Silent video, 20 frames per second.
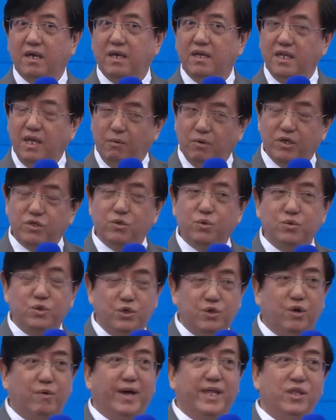That was
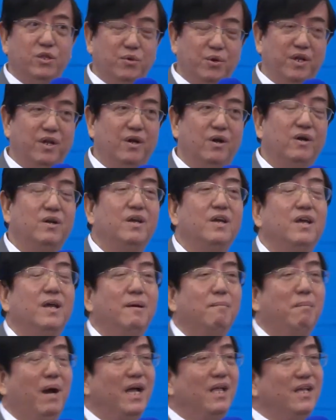2013, huh?
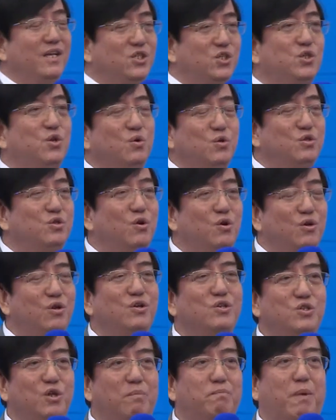But it's still
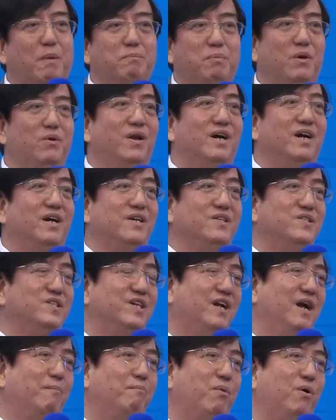not so popular in
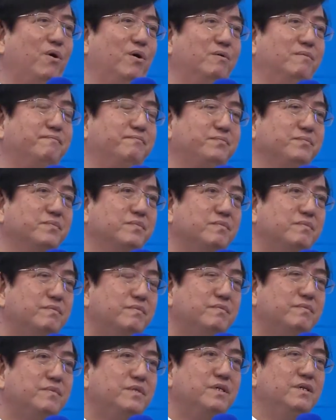Singapore.
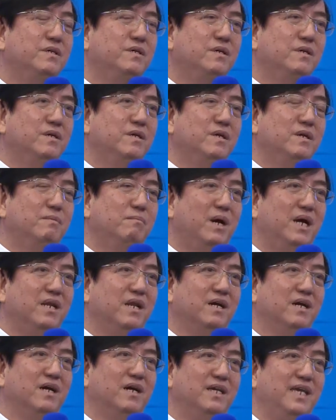
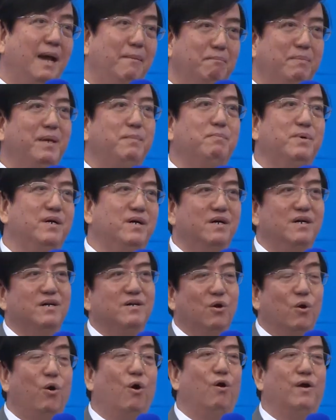But young people
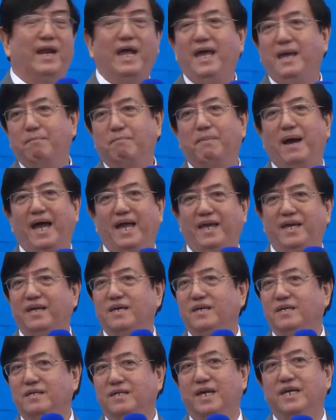go online and buy.
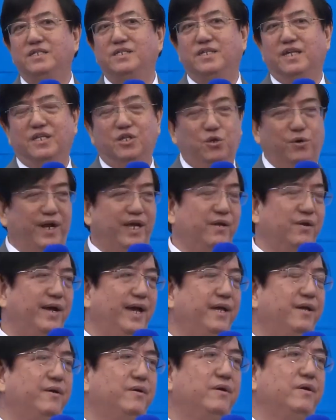That is the trend, right?